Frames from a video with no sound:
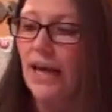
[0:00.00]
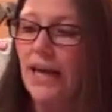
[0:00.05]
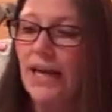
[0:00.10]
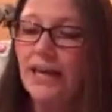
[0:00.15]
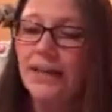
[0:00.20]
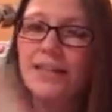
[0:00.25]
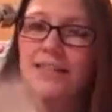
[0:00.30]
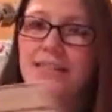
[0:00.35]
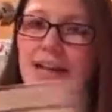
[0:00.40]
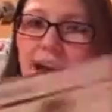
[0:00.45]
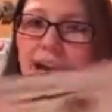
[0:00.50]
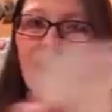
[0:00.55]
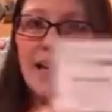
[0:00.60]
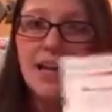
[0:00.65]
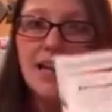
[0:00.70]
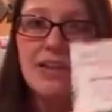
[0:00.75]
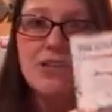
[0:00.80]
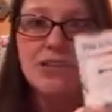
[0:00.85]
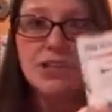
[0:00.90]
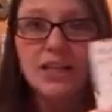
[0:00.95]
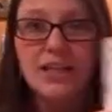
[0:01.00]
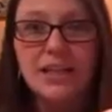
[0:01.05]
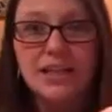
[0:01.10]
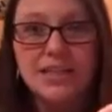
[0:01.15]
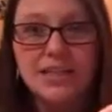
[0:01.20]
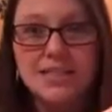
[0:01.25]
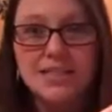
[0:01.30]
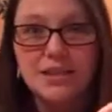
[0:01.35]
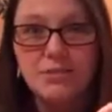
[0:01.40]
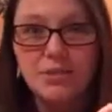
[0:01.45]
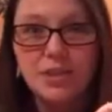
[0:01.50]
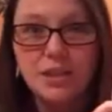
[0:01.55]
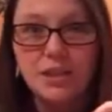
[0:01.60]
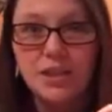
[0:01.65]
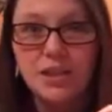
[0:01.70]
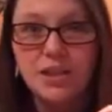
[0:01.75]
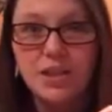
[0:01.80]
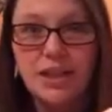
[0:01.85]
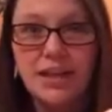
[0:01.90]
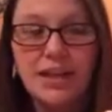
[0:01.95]
and it's eye-catching, and it's something
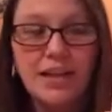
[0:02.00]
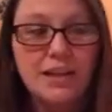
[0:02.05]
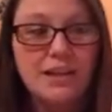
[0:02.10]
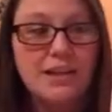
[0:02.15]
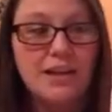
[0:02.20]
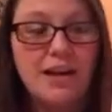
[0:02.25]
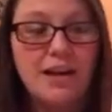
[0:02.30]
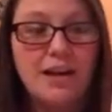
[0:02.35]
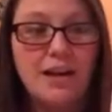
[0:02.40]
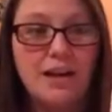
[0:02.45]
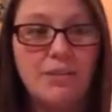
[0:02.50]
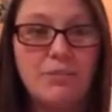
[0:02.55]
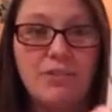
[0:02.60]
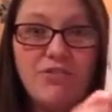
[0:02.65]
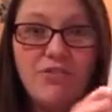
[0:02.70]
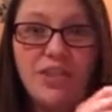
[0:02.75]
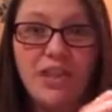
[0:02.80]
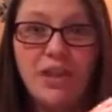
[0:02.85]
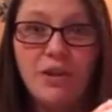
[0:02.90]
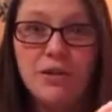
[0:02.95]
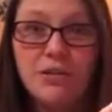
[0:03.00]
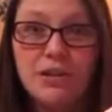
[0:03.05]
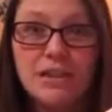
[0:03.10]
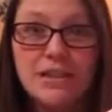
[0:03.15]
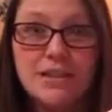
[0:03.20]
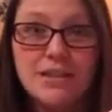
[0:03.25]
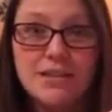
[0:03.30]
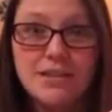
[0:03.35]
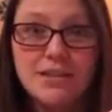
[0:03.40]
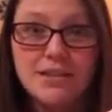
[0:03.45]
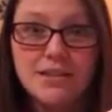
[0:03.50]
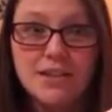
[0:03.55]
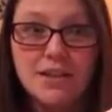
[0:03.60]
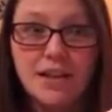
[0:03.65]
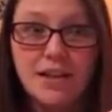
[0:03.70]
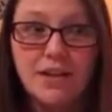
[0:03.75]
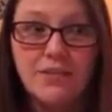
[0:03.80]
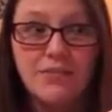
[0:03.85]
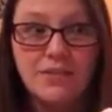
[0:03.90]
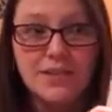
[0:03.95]
that they can, if they don't need this,
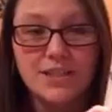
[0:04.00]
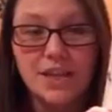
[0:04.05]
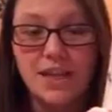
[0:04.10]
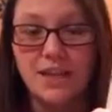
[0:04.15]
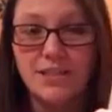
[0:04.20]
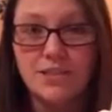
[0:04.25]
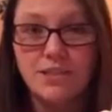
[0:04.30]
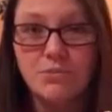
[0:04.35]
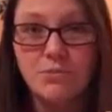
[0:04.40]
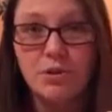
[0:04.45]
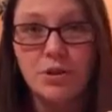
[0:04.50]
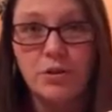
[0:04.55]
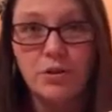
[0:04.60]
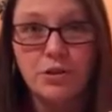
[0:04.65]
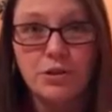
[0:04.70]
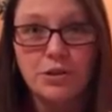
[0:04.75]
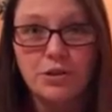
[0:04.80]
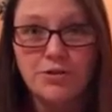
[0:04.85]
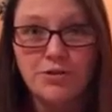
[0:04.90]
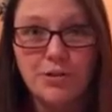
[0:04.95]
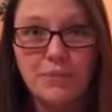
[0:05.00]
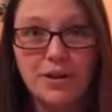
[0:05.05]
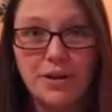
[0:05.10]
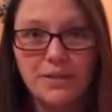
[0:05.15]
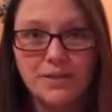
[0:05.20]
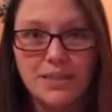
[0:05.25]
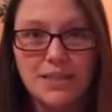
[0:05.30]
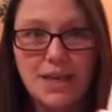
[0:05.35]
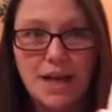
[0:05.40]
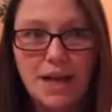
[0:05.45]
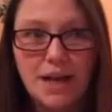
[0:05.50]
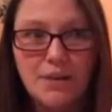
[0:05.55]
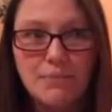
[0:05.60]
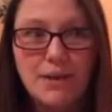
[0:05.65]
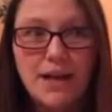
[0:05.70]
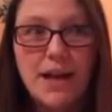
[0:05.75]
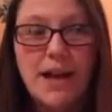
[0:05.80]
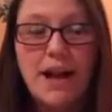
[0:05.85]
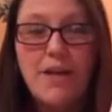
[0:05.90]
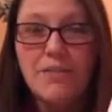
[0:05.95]
like if it's a customer that orders from me all the
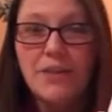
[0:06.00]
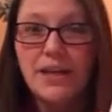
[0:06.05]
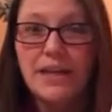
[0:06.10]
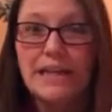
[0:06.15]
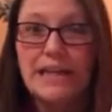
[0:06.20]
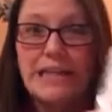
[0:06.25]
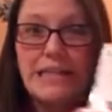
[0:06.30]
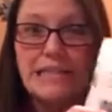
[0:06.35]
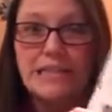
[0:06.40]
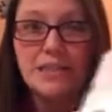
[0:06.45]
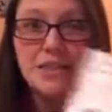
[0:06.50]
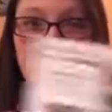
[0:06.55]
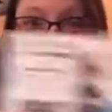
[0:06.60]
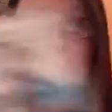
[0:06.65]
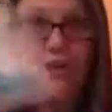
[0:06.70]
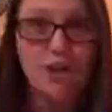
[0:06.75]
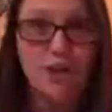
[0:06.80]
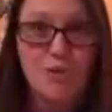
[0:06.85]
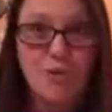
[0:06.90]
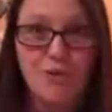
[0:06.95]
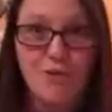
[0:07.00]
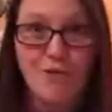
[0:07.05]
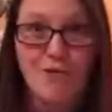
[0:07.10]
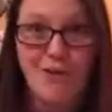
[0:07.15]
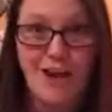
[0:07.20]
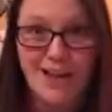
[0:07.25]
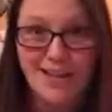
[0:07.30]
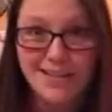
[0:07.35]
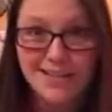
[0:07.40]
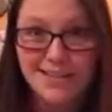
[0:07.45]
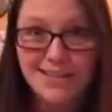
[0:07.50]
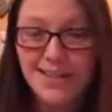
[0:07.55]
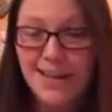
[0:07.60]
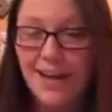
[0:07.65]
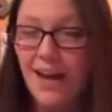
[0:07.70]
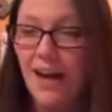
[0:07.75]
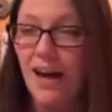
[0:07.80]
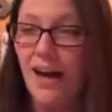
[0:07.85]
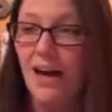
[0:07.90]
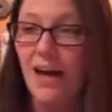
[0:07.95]
time, they can easily share it with a friend
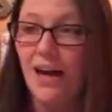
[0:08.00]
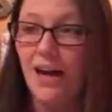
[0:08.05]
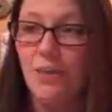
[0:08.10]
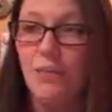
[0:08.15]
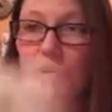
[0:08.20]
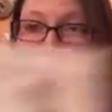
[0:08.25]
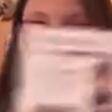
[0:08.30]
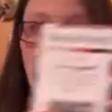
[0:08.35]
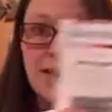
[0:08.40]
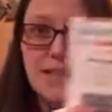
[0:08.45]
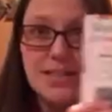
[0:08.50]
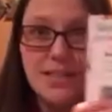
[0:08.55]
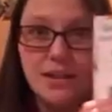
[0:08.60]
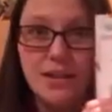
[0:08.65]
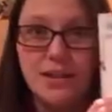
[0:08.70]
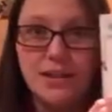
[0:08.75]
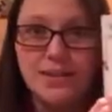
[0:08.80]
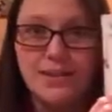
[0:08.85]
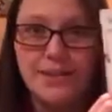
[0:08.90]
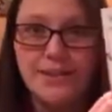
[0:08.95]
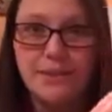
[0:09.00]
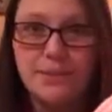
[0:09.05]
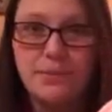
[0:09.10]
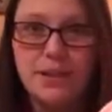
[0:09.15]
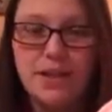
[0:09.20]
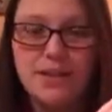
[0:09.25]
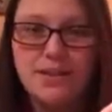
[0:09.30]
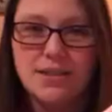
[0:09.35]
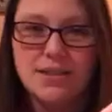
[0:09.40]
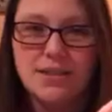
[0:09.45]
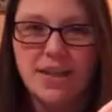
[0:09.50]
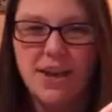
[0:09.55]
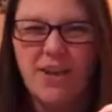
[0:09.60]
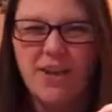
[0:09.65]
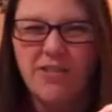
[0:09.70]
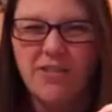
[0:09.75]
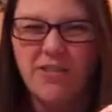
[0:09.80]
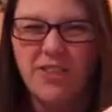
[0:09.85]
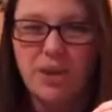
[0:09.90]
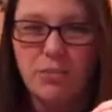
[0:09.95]
and pass it along to them because it's not
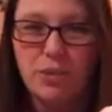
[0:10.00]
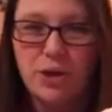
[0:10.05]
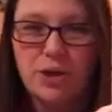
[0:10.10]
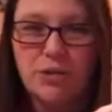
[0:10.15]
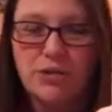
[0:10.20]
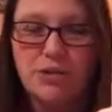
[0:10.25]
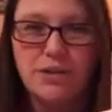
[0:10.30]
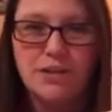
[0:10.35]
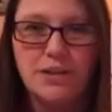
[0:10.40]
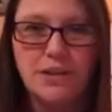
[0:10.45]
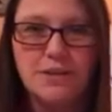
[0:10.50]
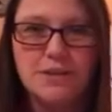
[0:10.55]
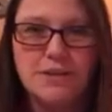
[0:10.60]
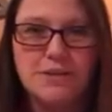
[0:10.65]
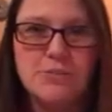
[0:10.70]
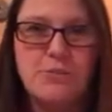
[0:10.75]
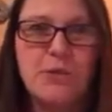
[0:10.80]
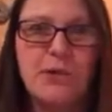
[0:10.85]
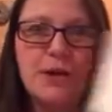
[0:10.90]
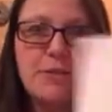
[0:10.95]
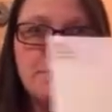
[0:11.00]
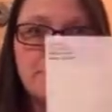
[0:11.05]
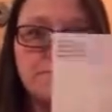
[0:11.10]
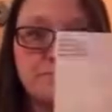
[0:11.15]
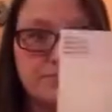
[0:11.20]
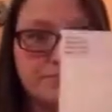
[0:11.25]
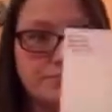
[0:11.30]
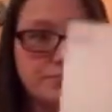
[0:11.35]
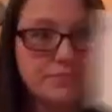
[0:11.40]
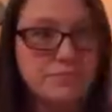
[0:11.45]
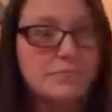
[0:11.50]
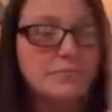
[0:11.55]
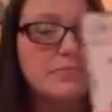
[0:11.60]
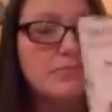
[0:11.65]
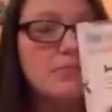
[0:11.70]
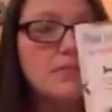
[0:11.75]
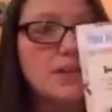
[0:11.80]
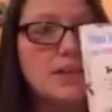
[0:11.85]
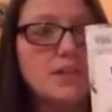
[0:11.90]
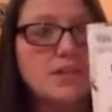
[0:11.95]
overly personal at this point.
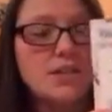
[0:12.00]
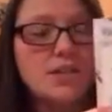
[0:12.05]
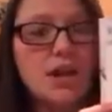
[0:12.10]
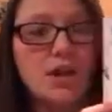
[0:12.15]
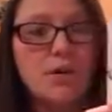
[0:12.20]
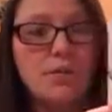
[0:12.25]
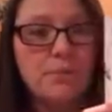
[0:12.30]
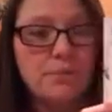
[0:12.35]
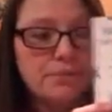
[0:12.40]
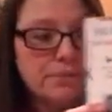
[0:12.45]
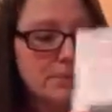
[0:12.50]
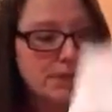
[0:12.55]
So